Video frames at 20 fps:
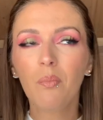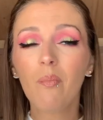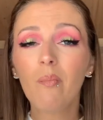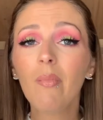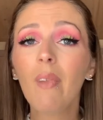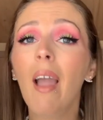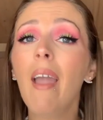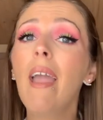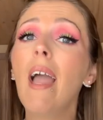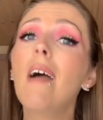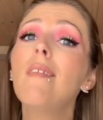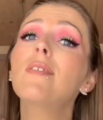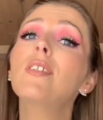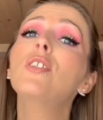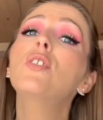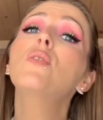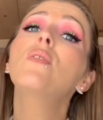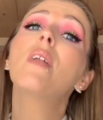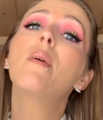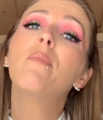I have to
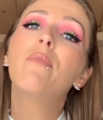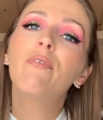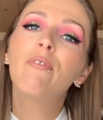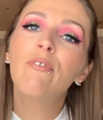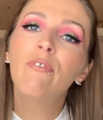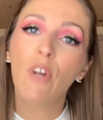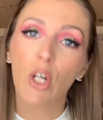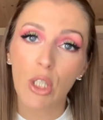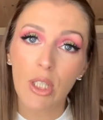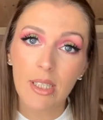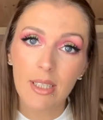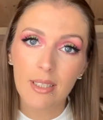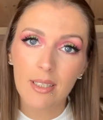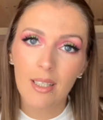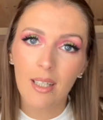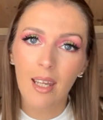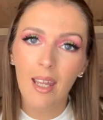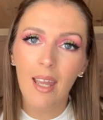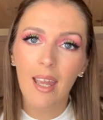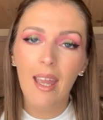do them first
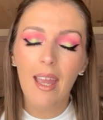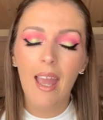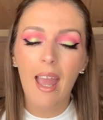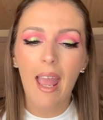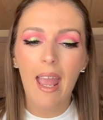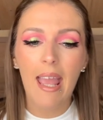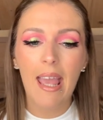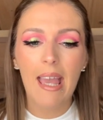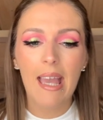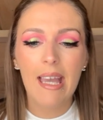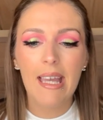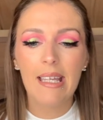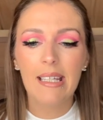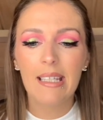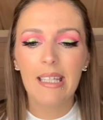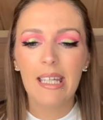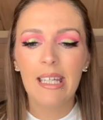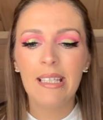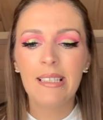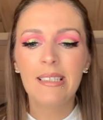
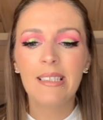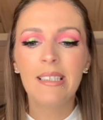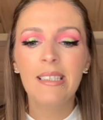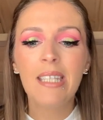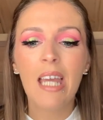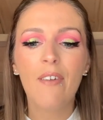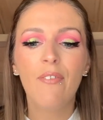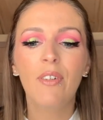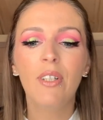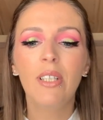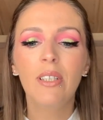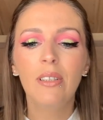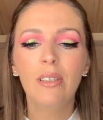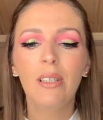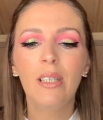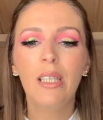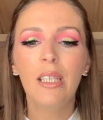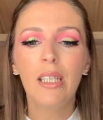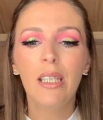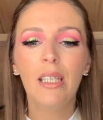and it's
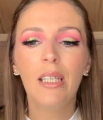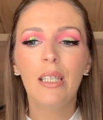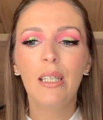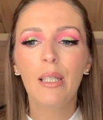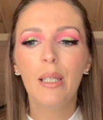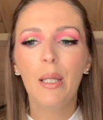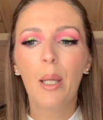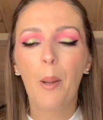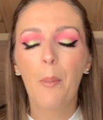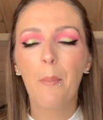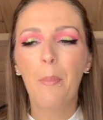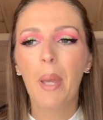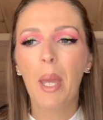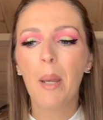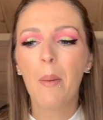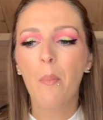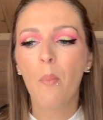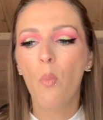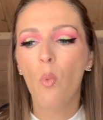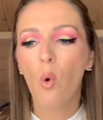definitely a
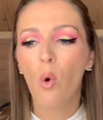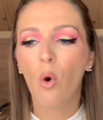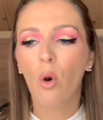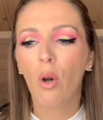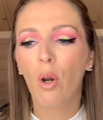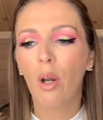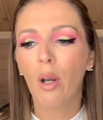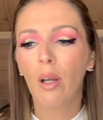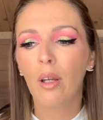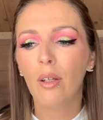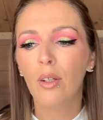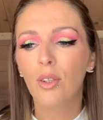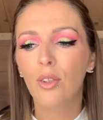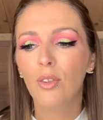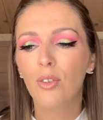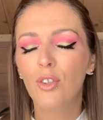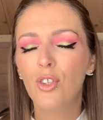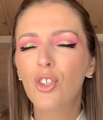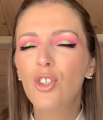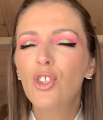bit more
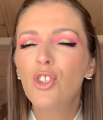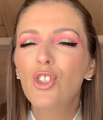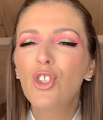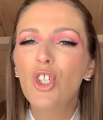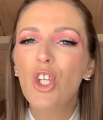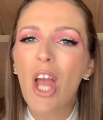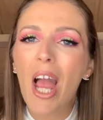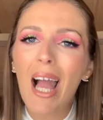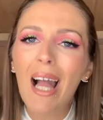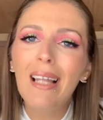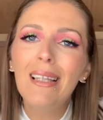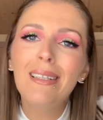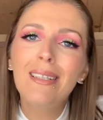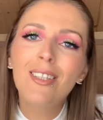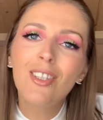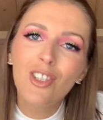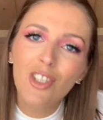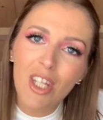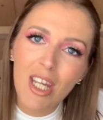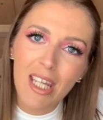
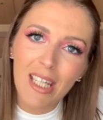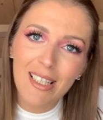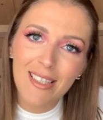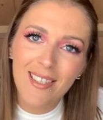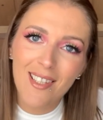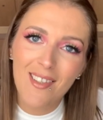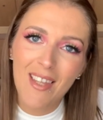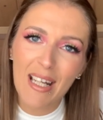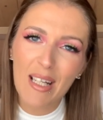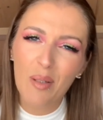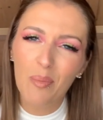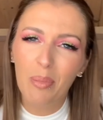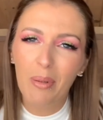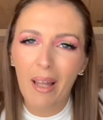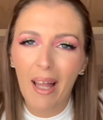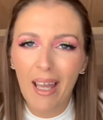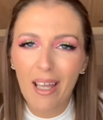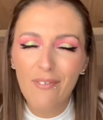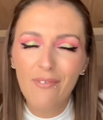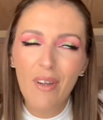challenging to then
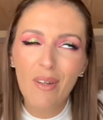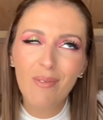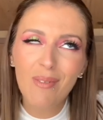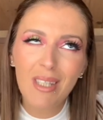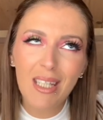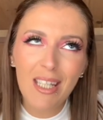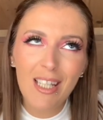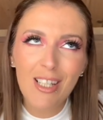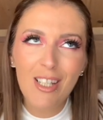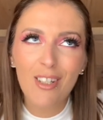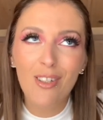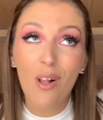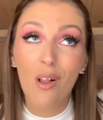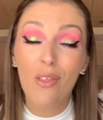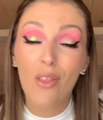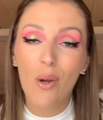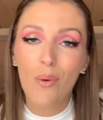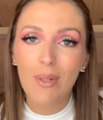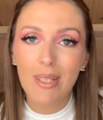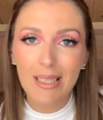apply foundation,
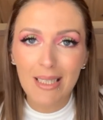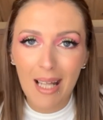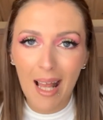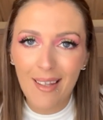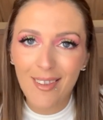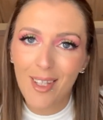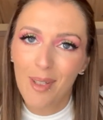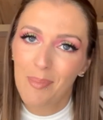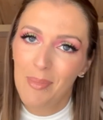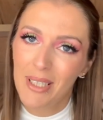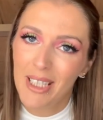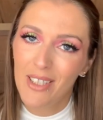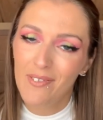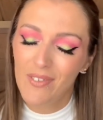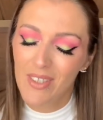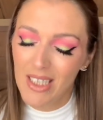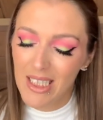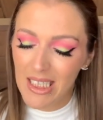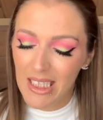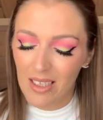although it's not that big of
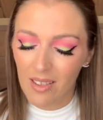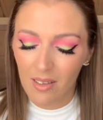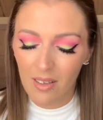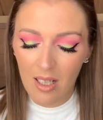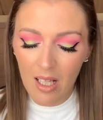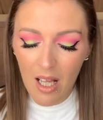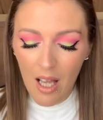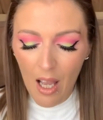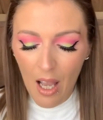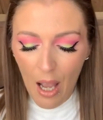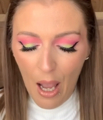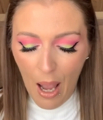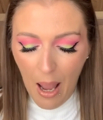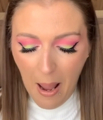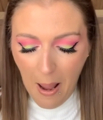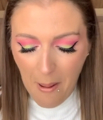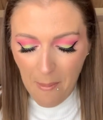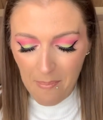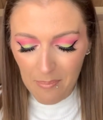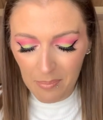a deal.
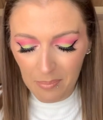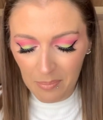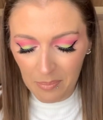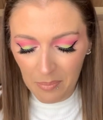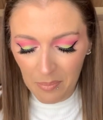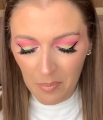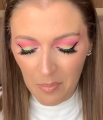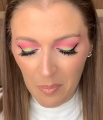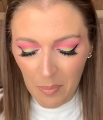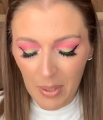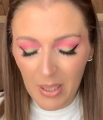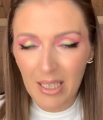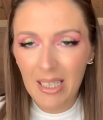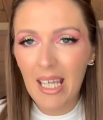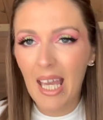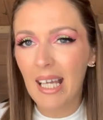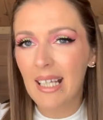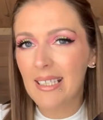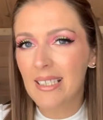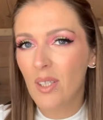Um, but
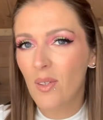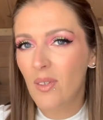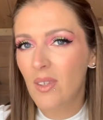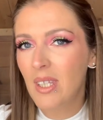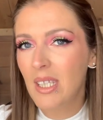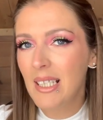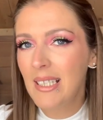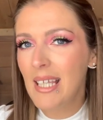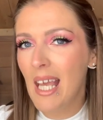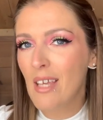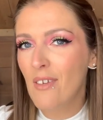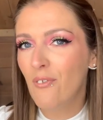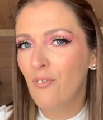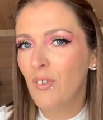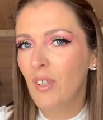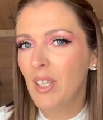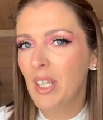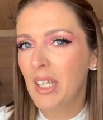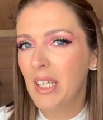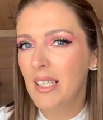yeah, so this, I
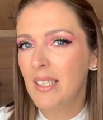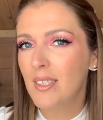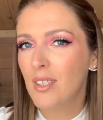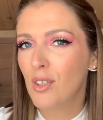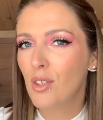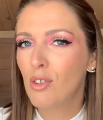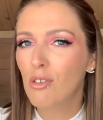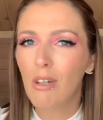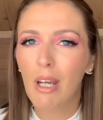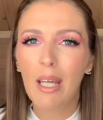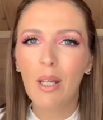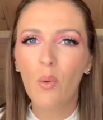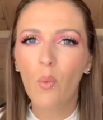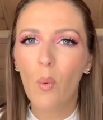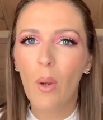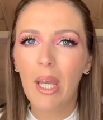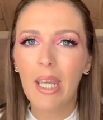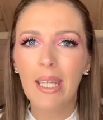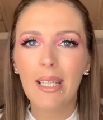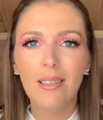feel like it's a great
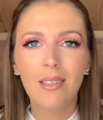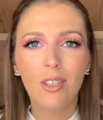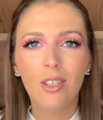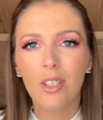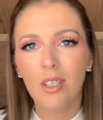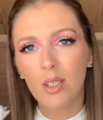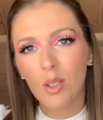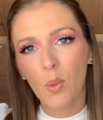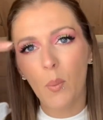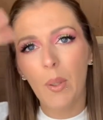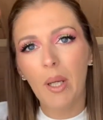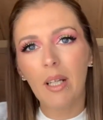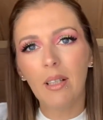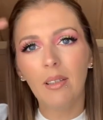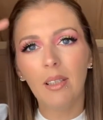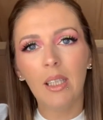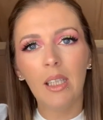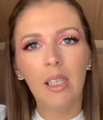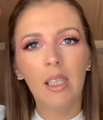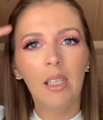way to just
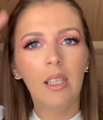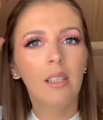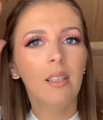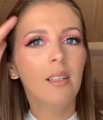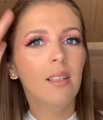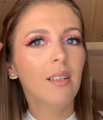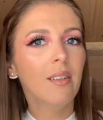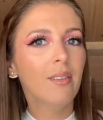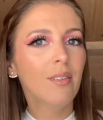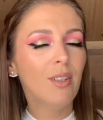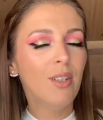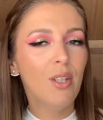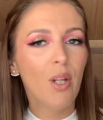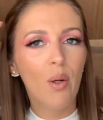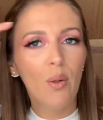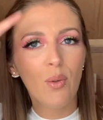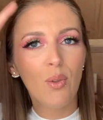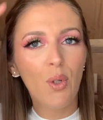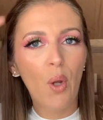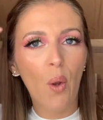quickly, you
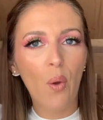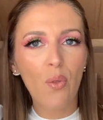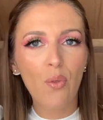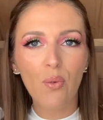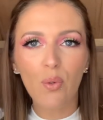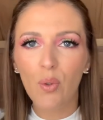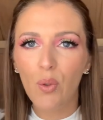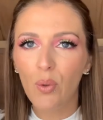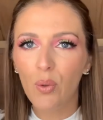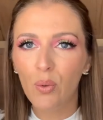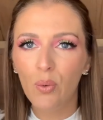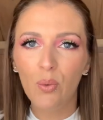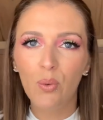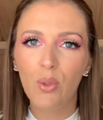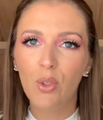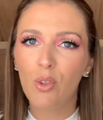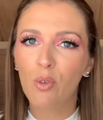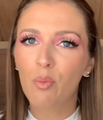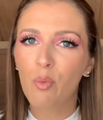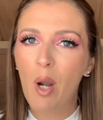know, go through
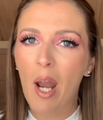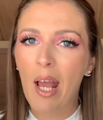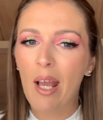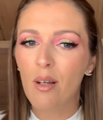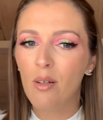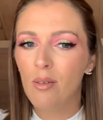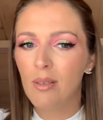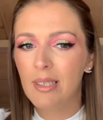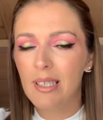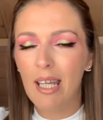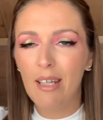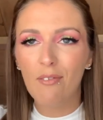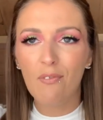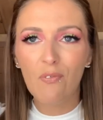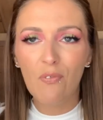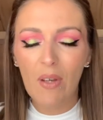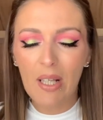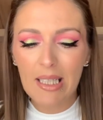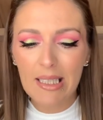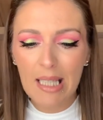your brows and
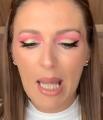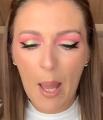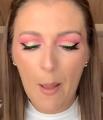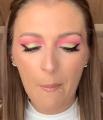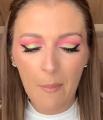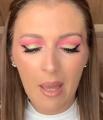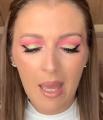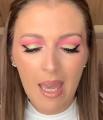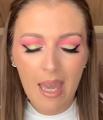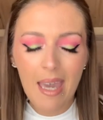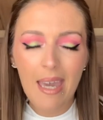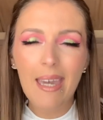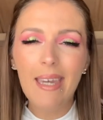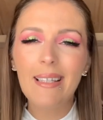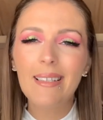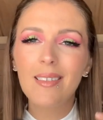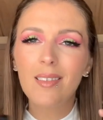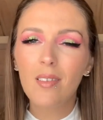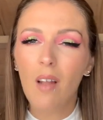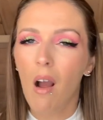fix them.
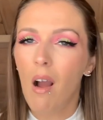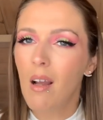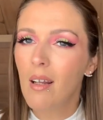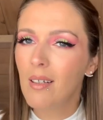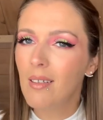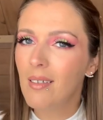It's not